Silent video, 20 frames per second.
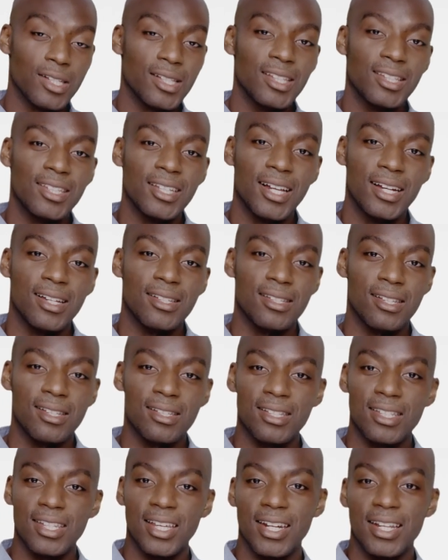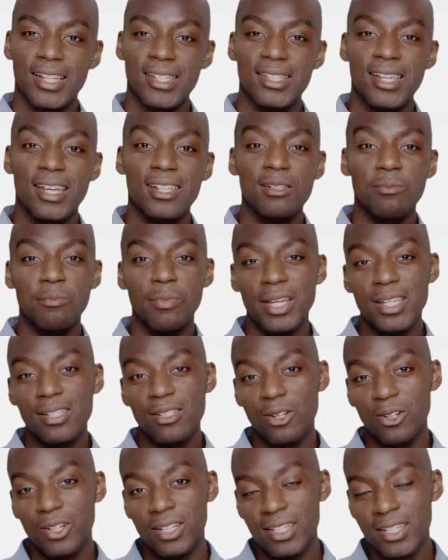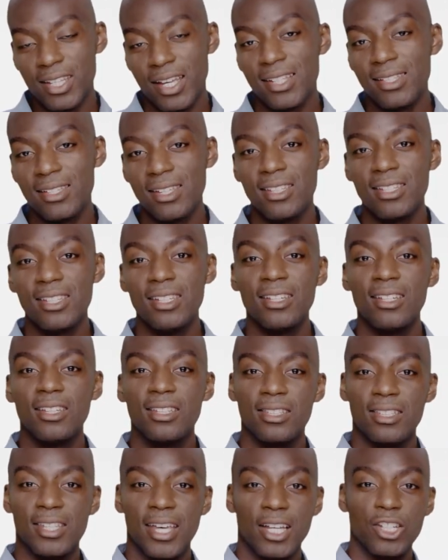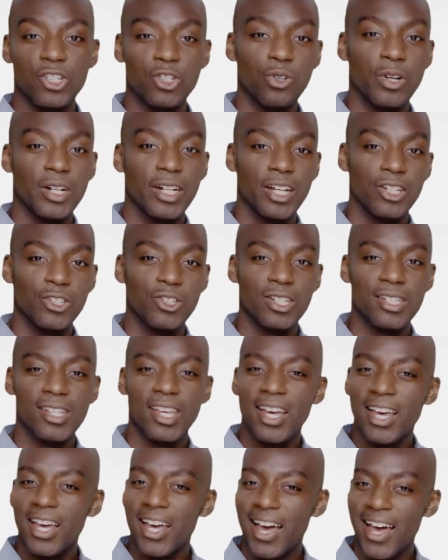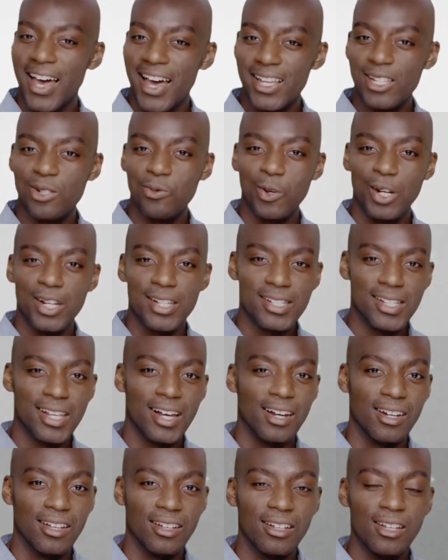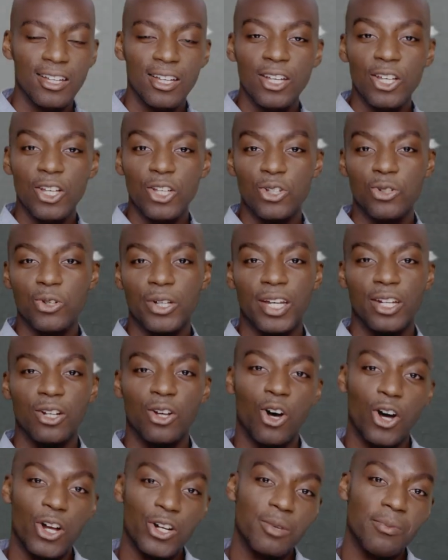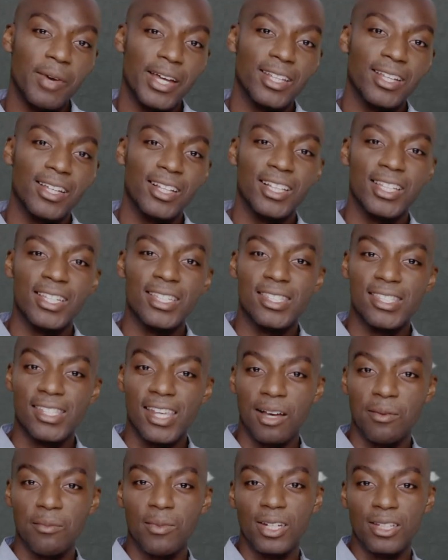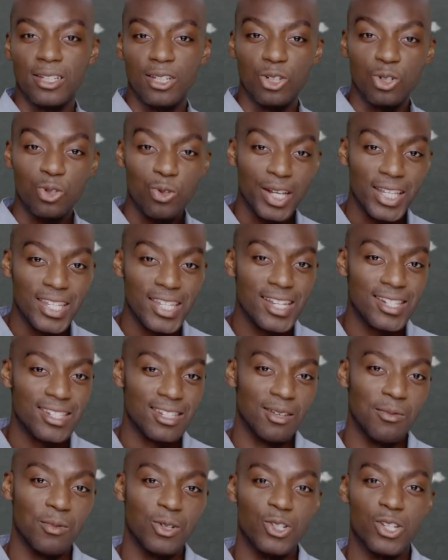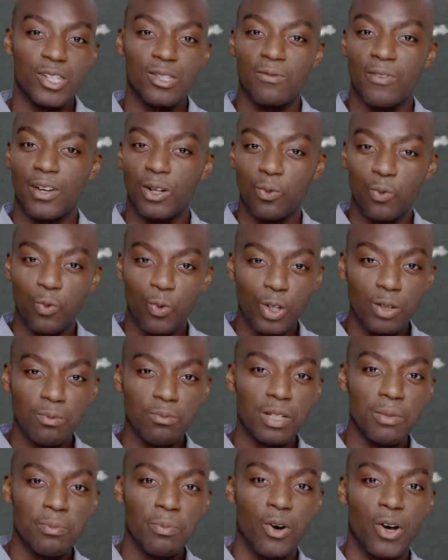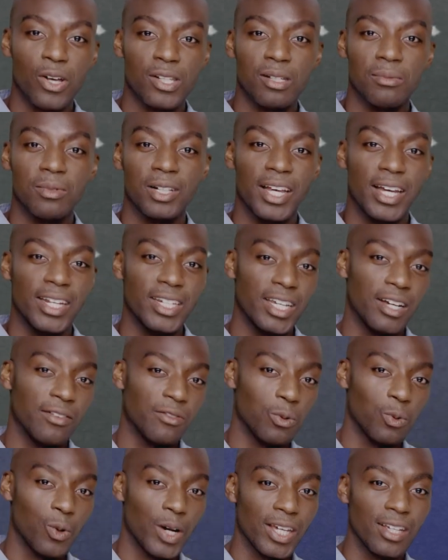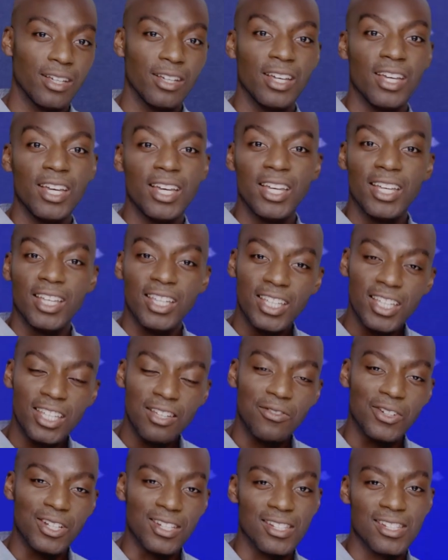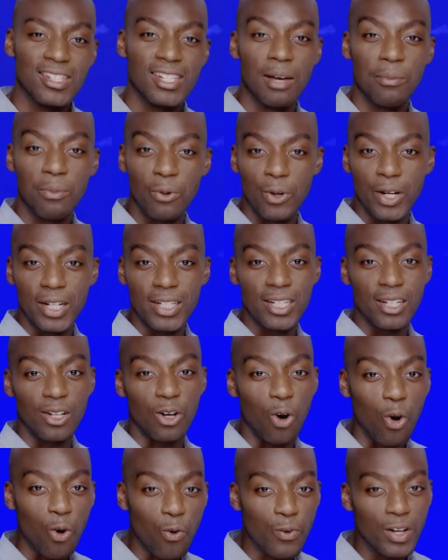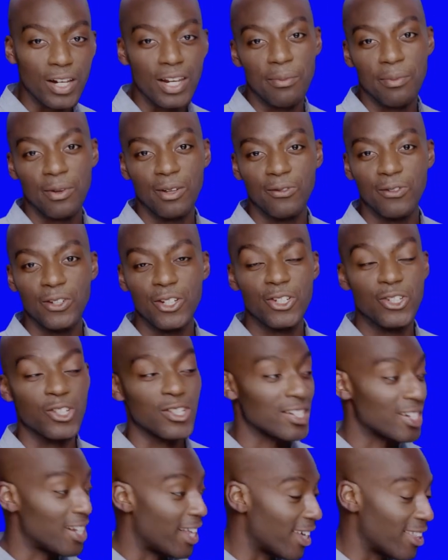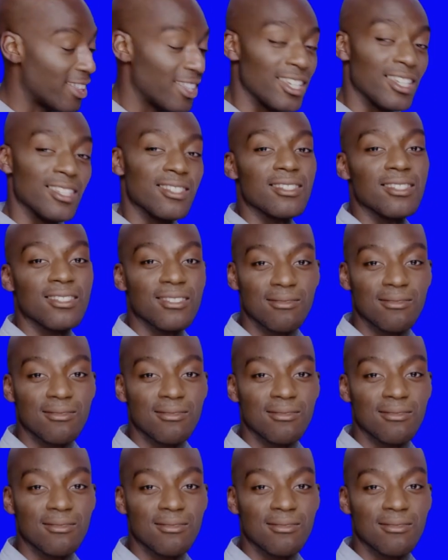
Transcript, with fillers: Intellesis can assess based on intensity, texture and edges, as well as color, you can automatically segment the trickiest images that wouldn't be possible any other way even separating overlapping features like these.